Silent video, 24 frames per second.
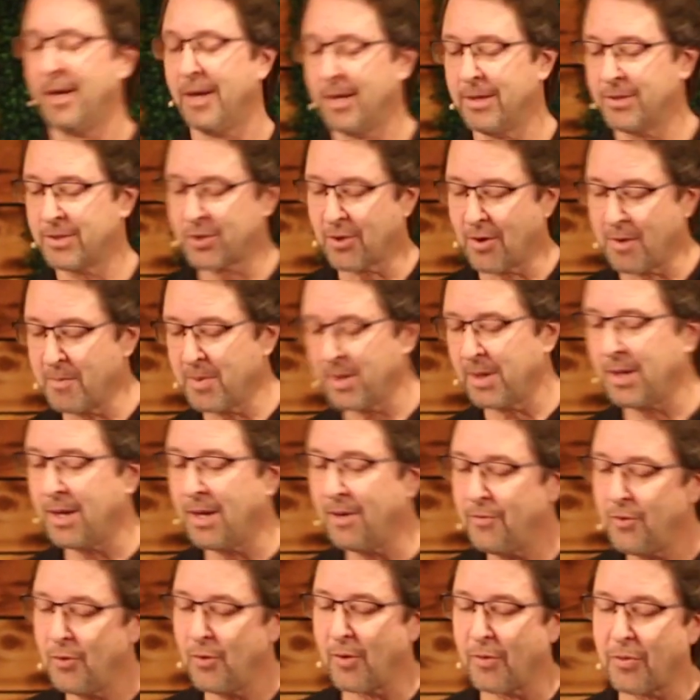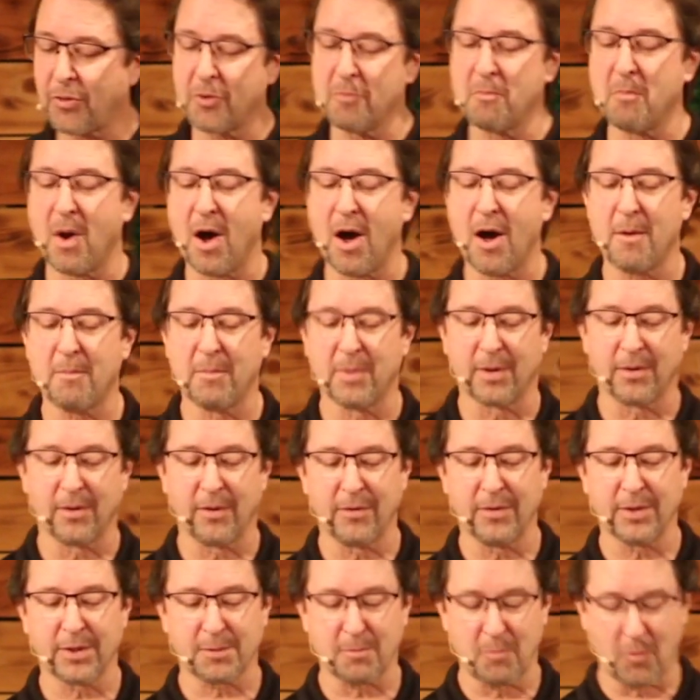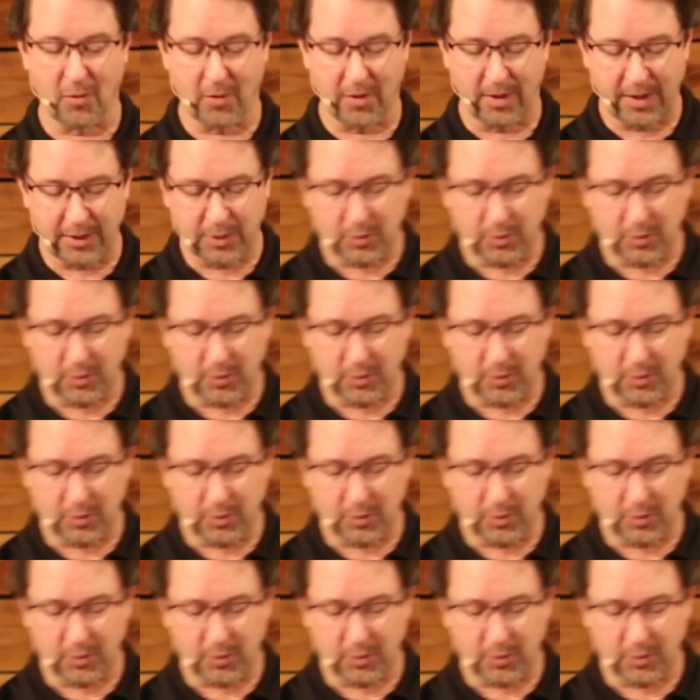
And so I'm going to give you a thermometer this morning.